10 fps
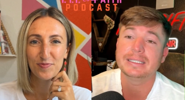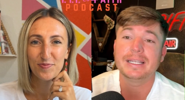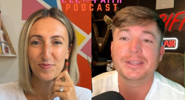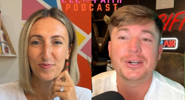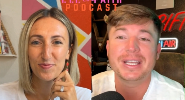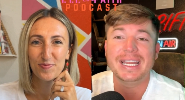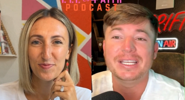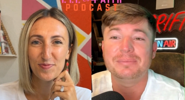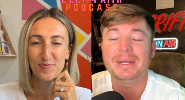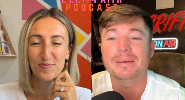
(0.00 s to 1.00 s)
Speaker 1: was less than 30
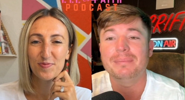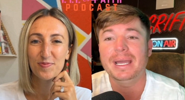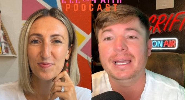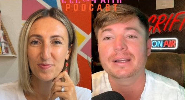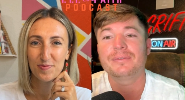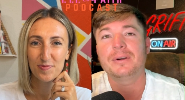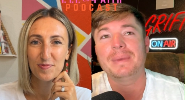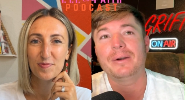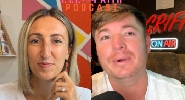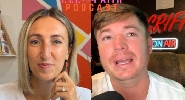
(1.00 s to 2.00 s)
days being back
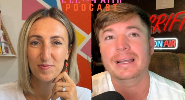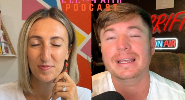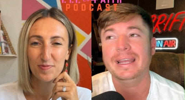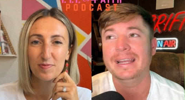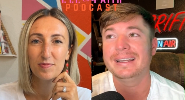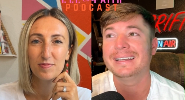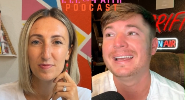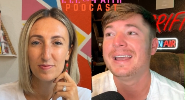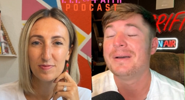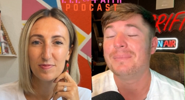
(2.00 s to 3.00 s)
from Iraq
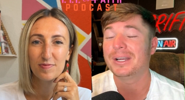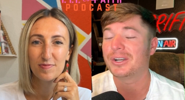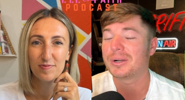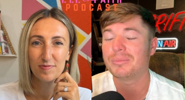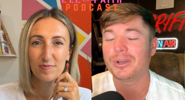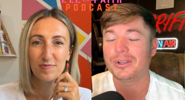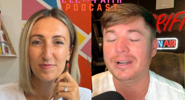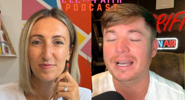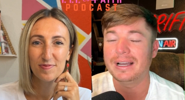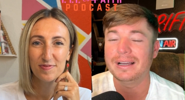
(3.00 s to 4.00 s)
and my younger
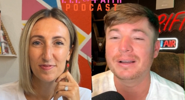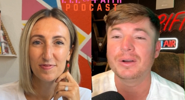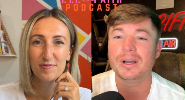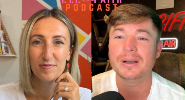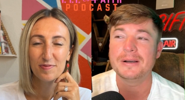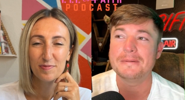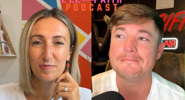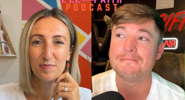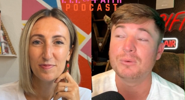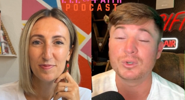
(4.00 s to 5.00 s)
brother and I
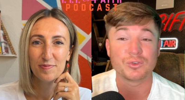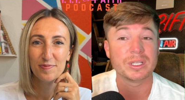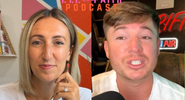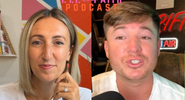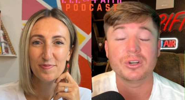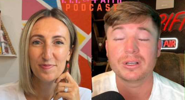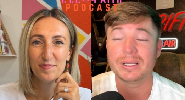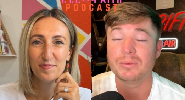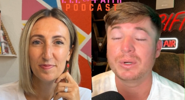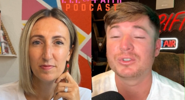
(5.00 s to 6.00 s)
um was really
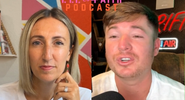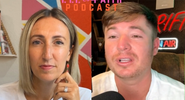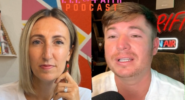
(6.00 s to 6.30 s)
struggling. We were